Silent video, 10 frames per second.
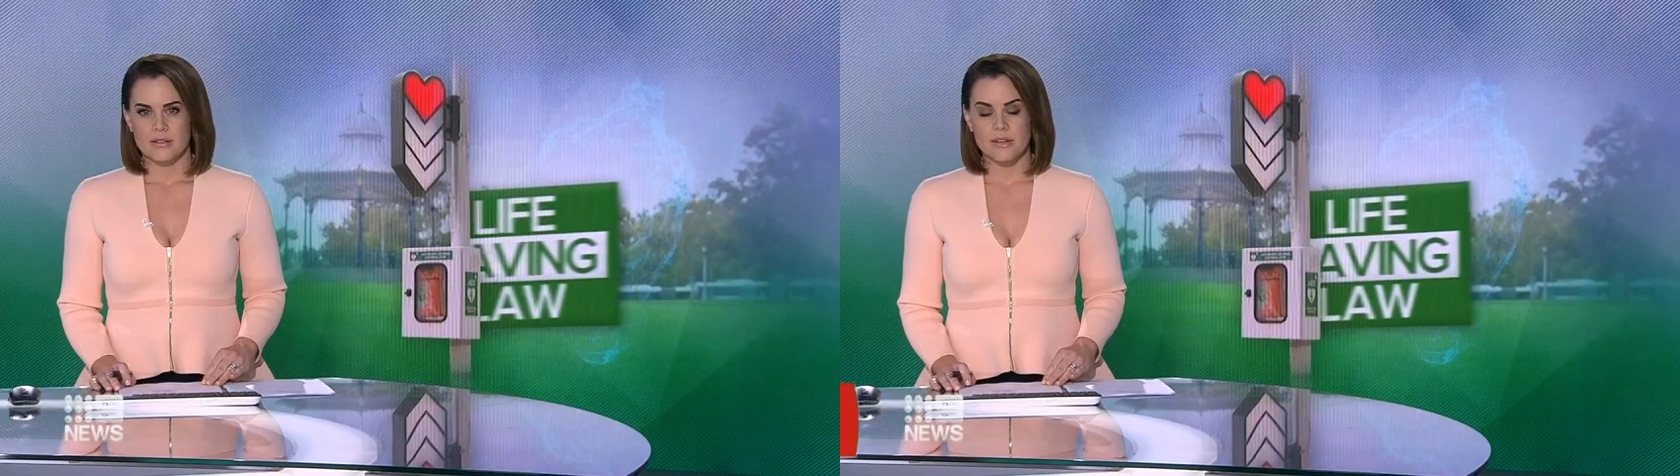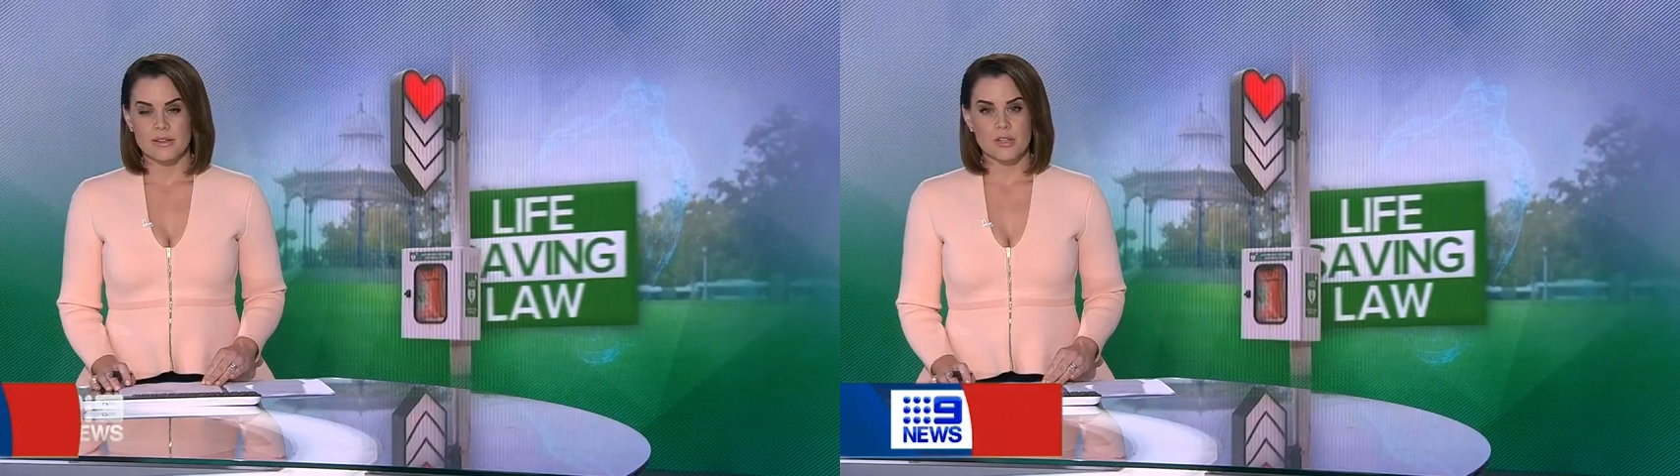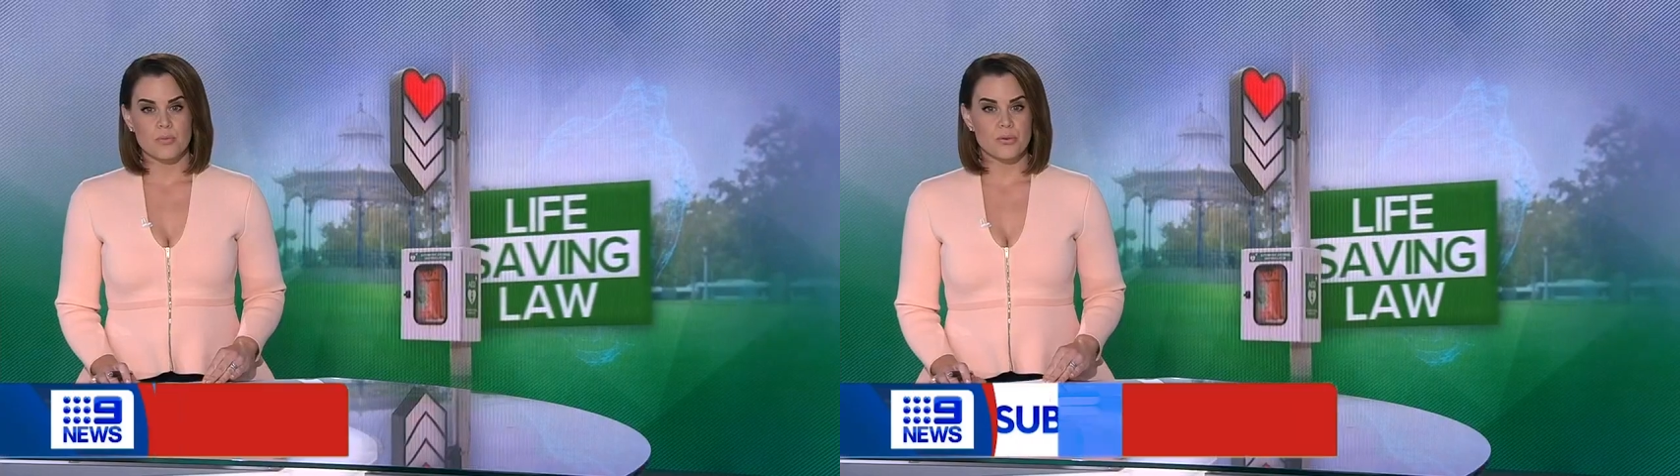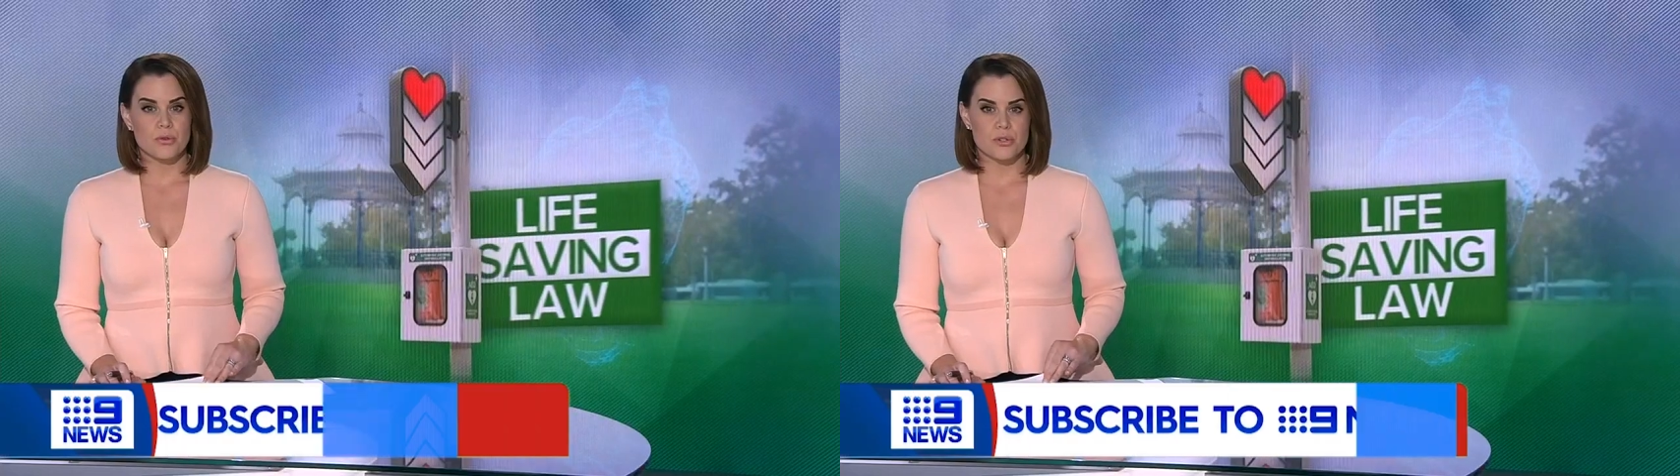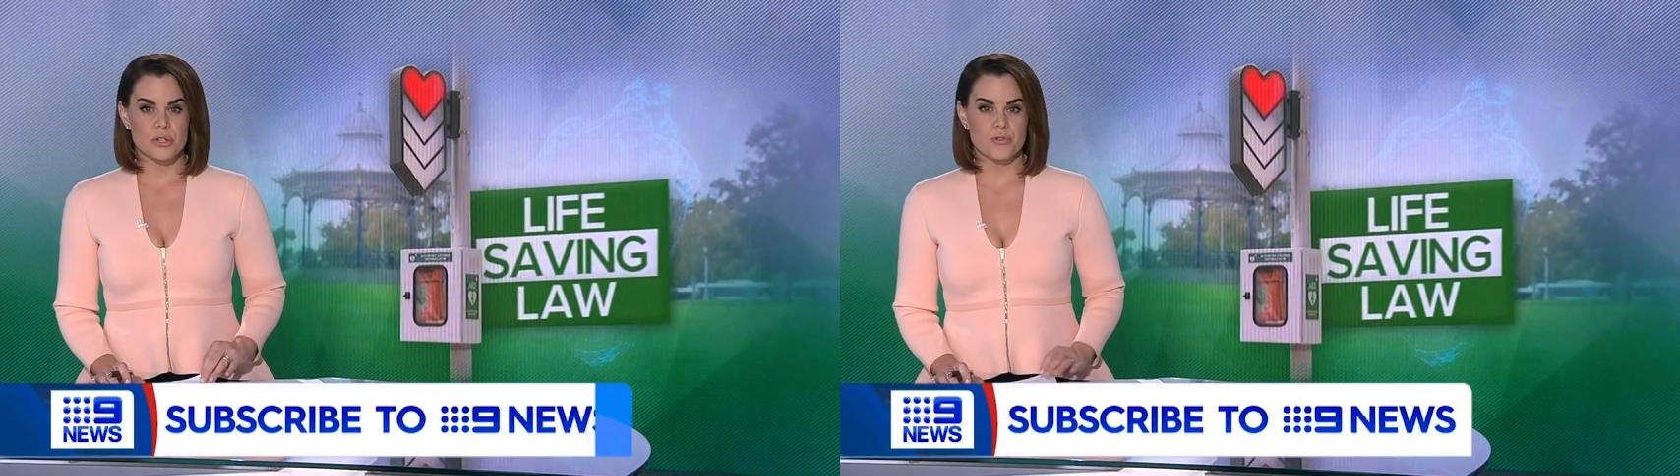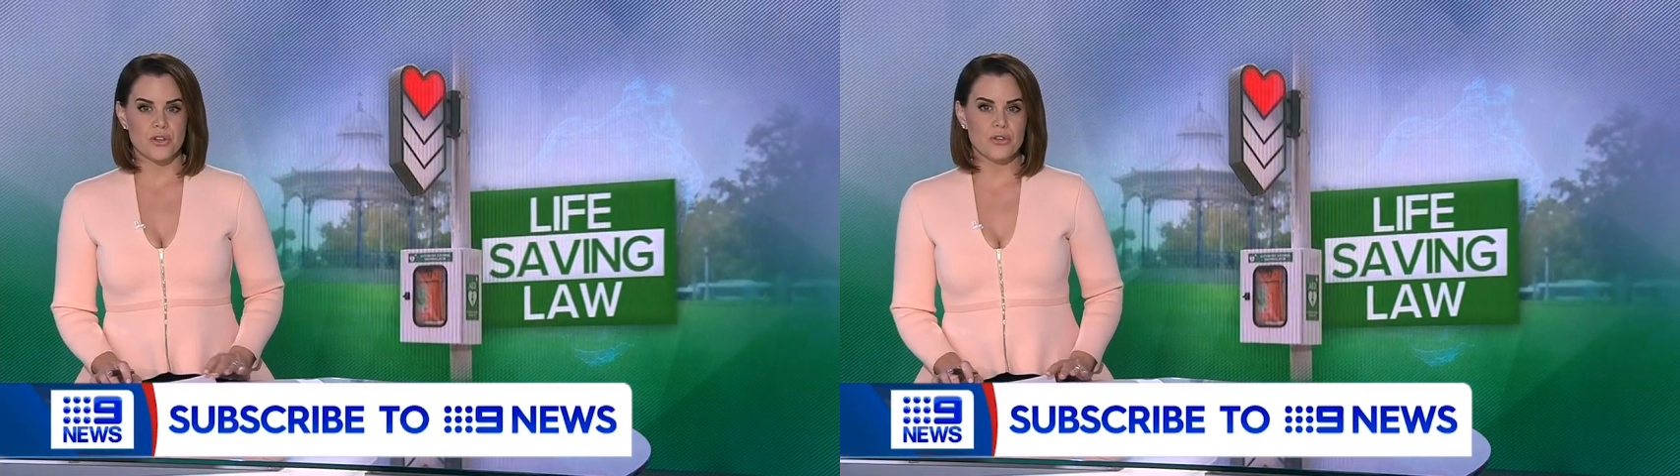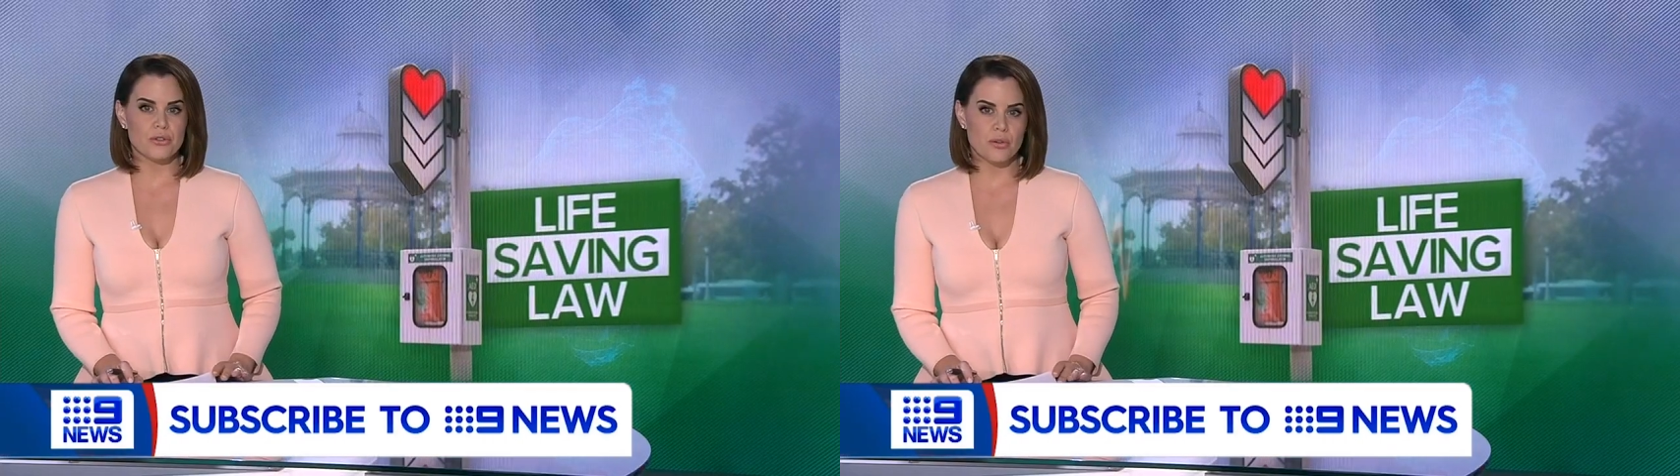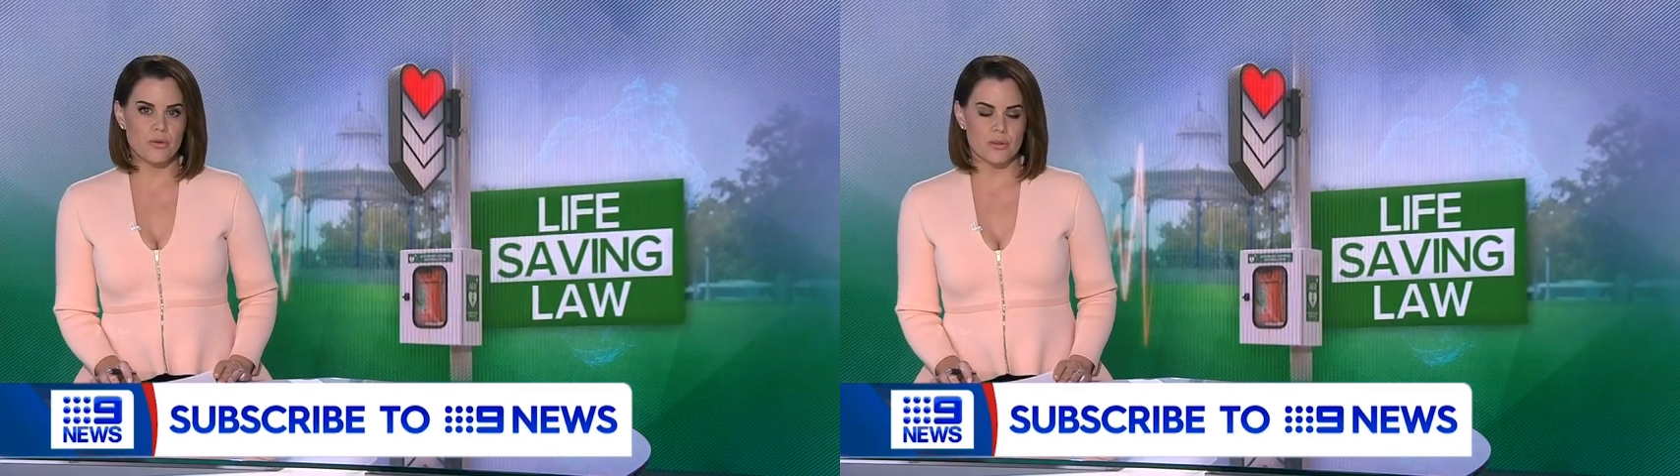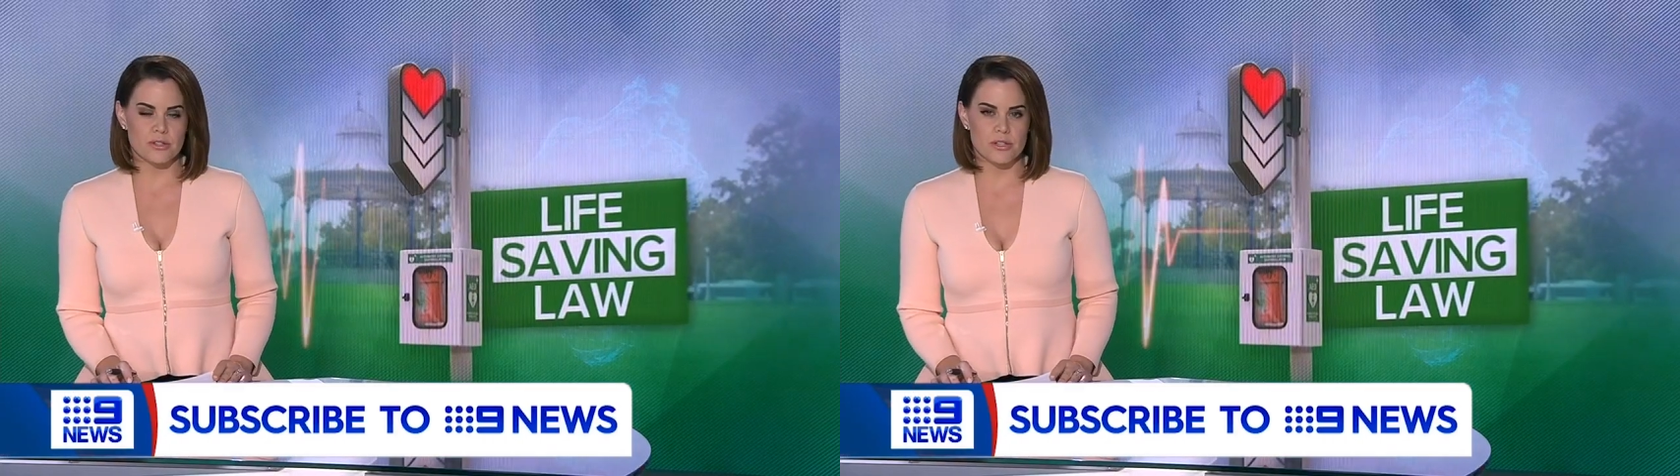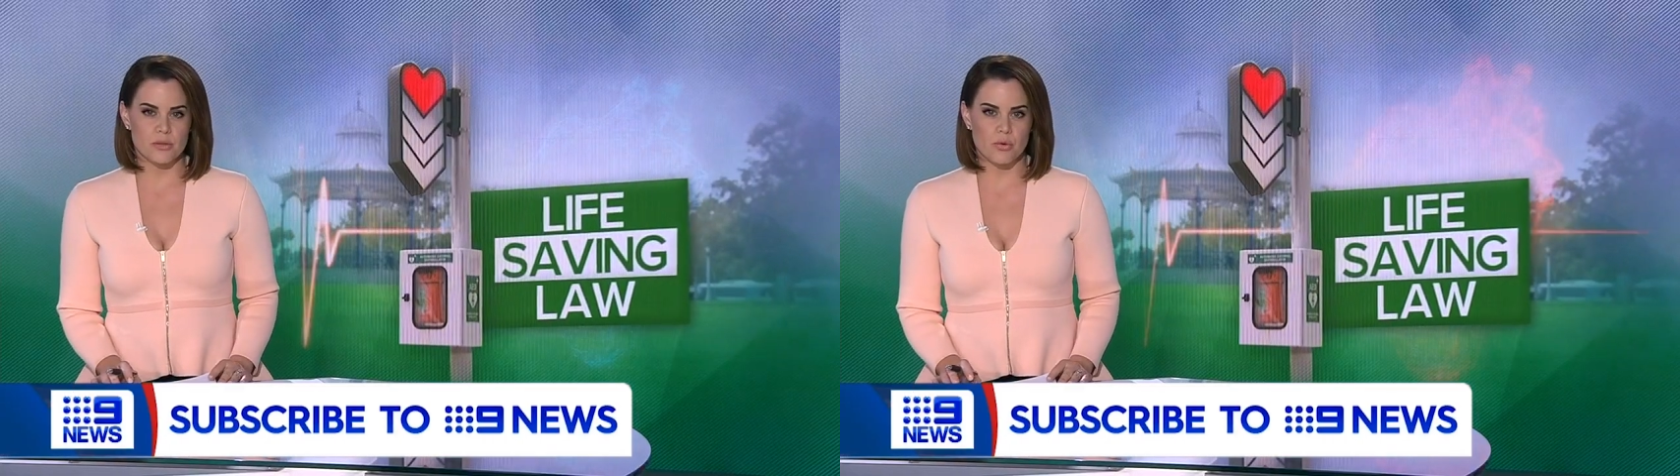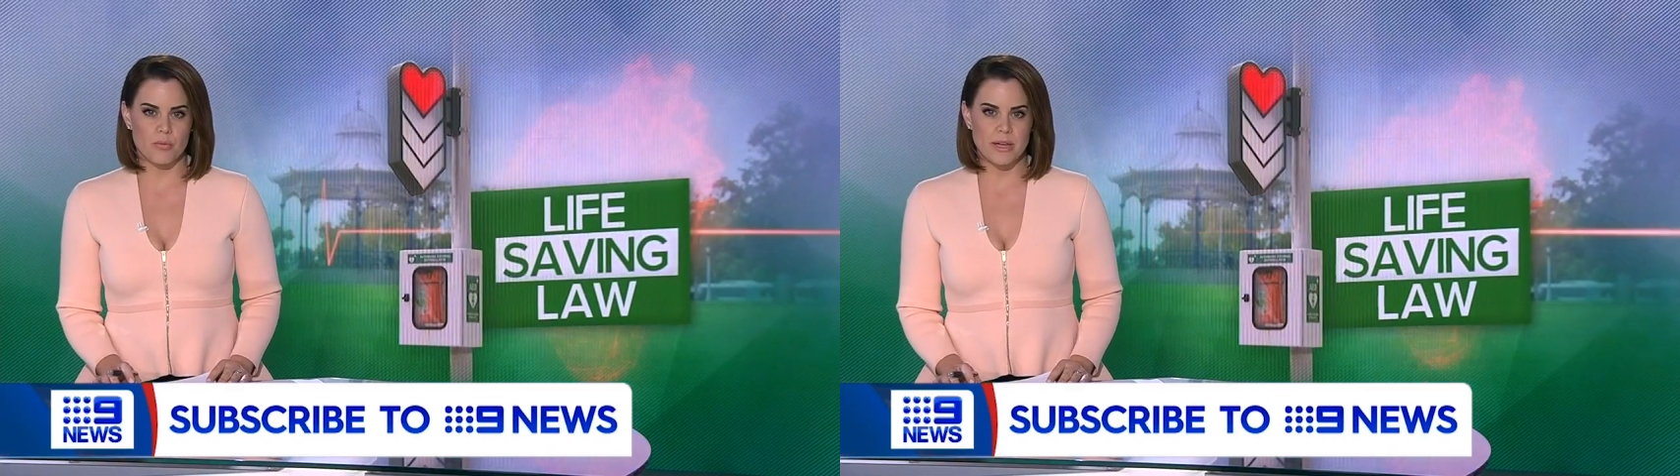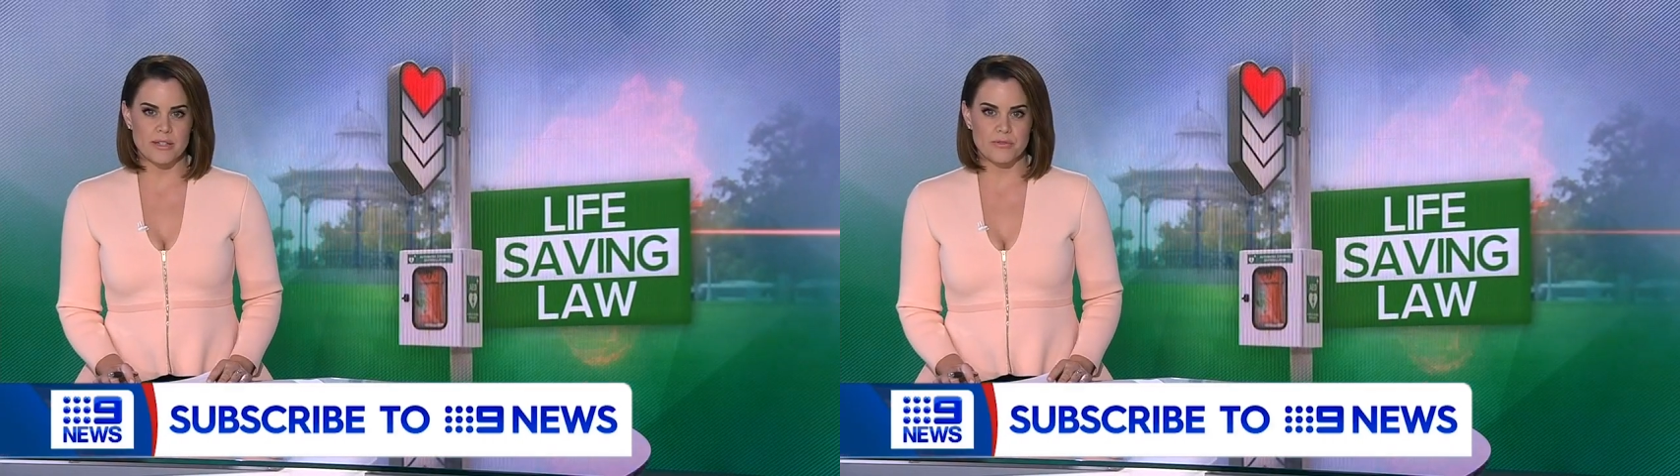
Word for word: There's a push for new laws that will make